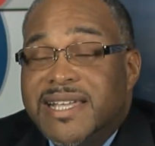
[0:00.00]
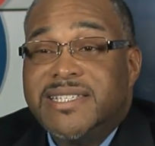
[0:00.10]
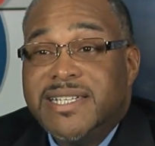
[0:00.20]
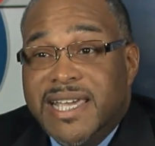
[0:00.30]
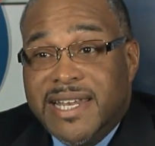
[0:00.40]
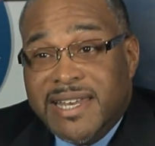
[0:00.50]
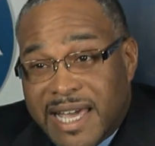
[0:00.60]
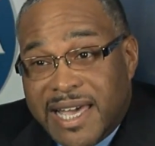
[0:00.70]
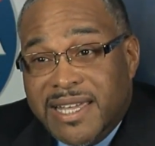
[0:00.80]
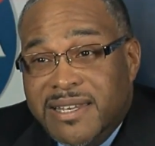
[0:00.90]

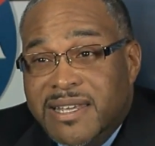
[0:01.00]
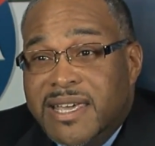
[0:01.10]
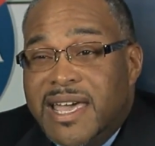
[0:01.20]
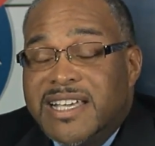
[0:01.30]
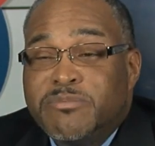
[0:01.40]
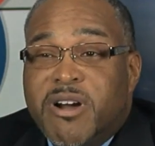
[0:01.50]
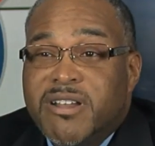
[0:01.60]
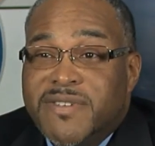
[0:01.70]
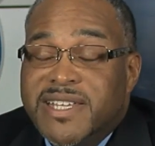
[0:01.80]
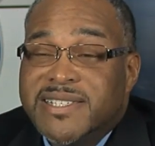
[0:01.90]
1989 as
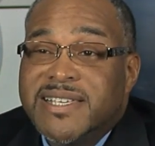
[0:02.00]
part of an